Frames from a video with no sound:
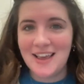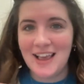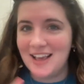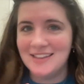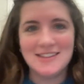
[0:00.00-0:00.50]

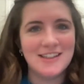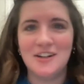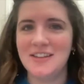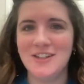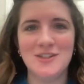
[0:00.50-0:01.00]
is
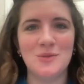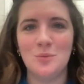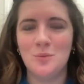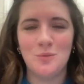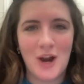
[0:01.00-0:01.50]
literally just
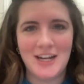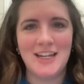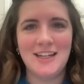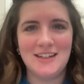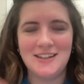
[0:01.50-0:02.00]

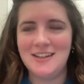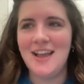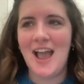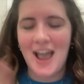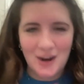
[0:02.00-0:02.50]
writing
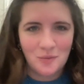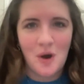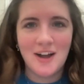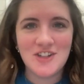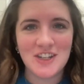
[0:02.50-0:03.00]
and
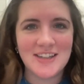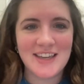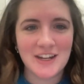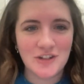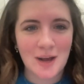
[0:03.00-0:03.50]
watching
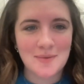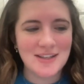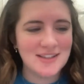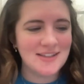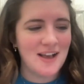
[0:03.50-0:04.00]
K dramas.